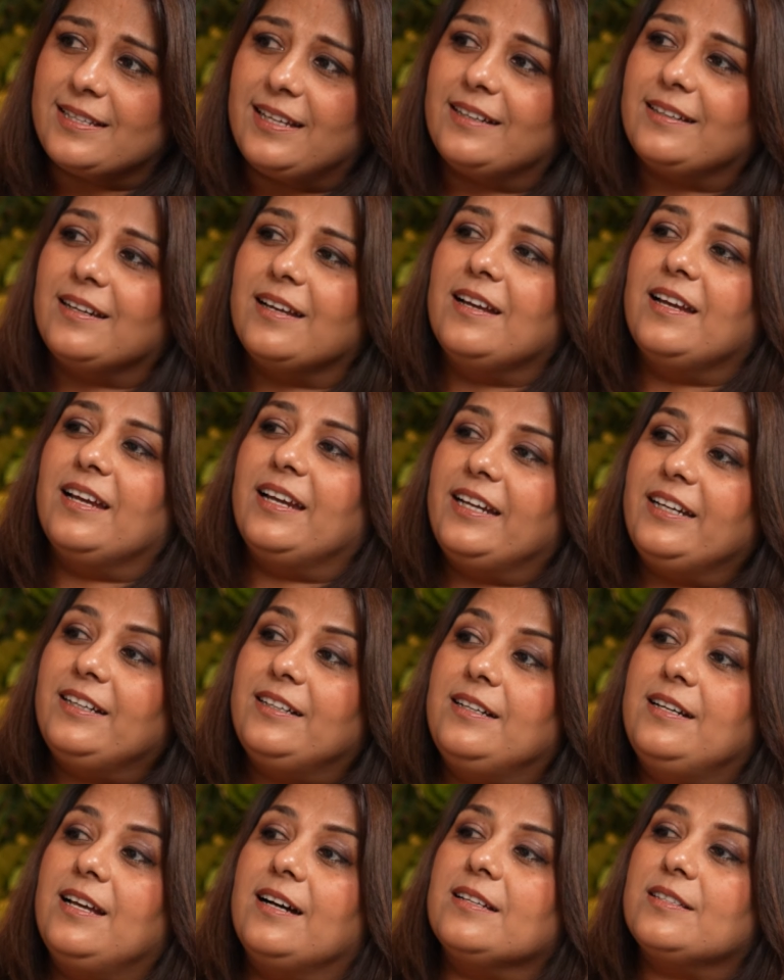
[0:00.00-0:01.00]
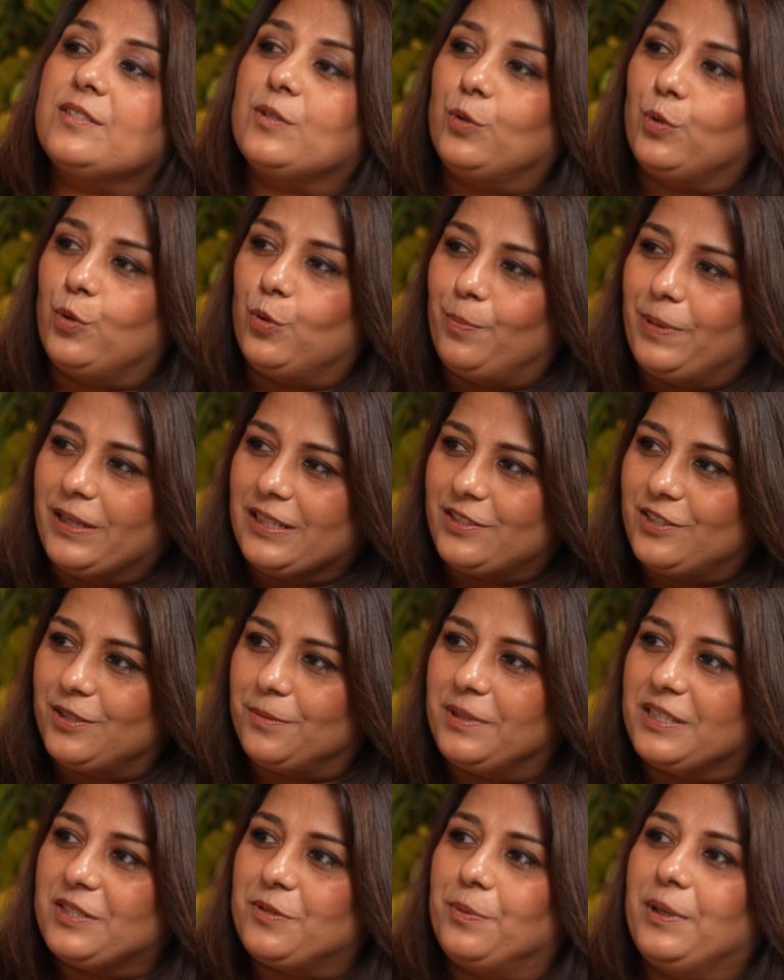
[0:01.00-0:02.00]
that it does go to
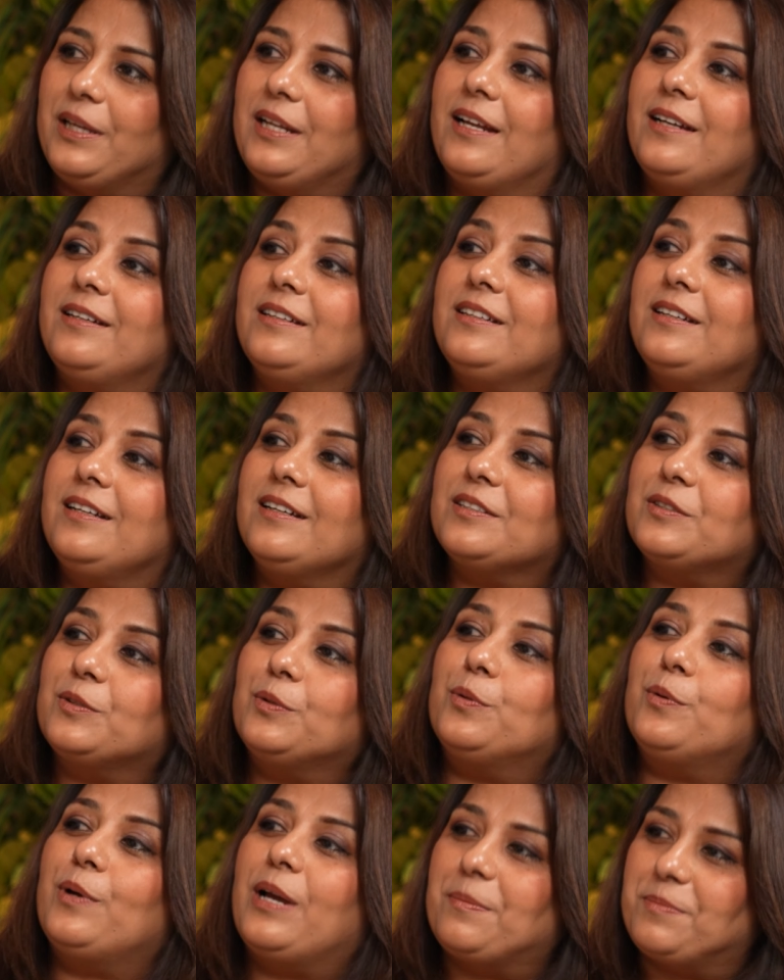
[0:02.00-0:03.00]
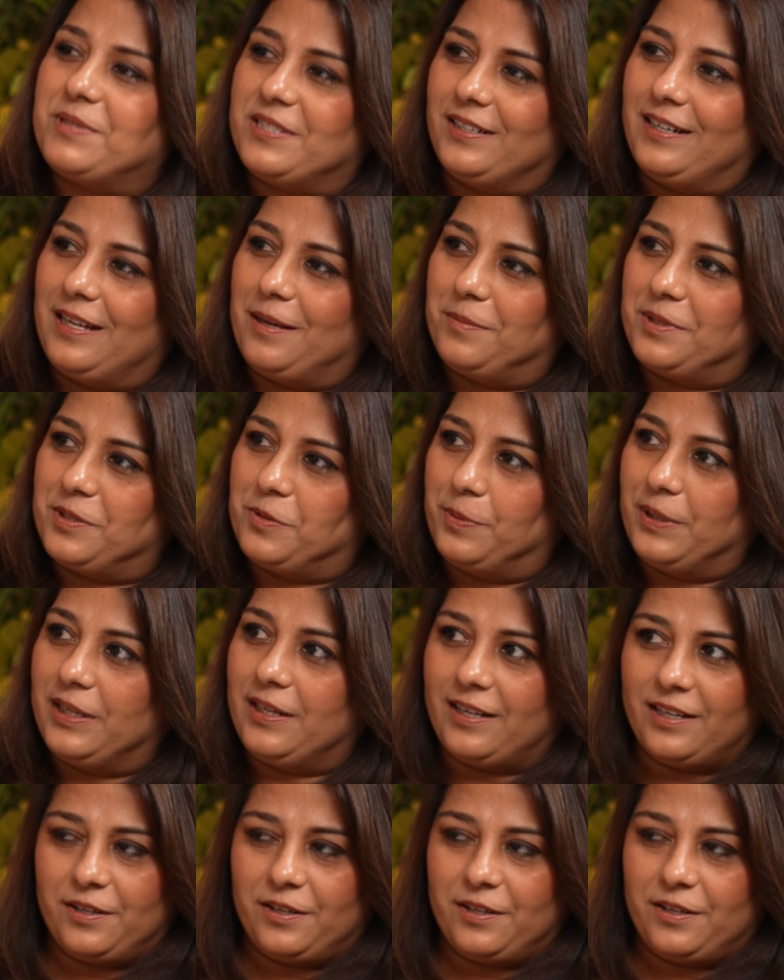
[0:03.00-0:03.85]
Belgium as well, and it does go to Amsterdam as well.